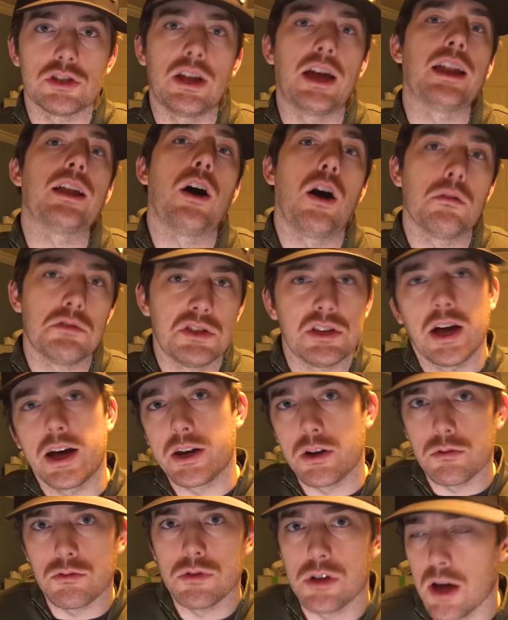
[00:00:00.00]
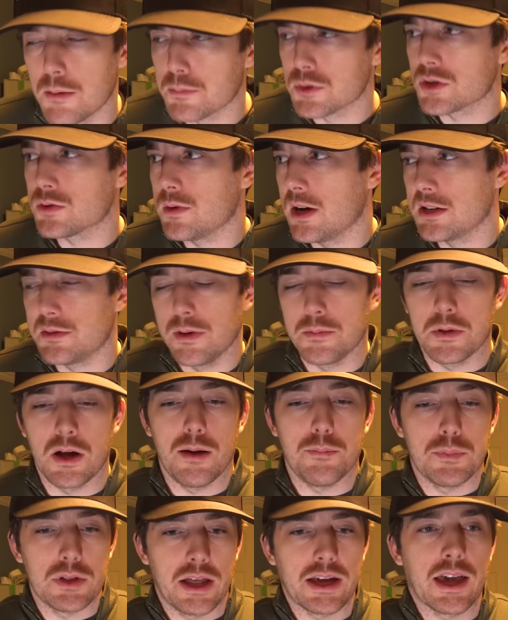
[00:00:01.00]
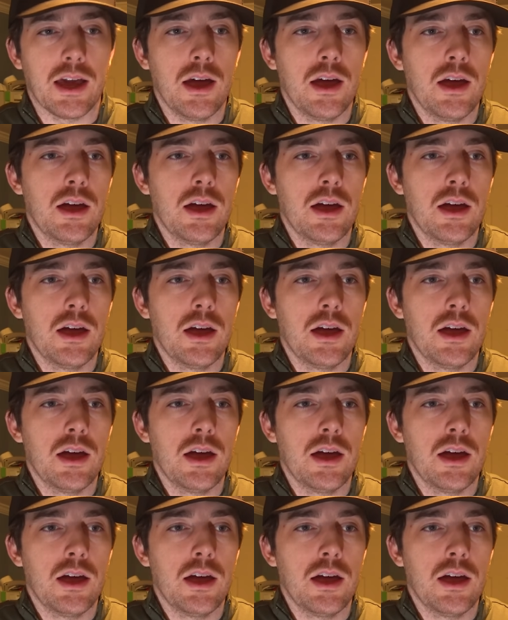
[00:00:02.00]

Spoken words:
And obviously, I know numbers wise, maybe not, but like,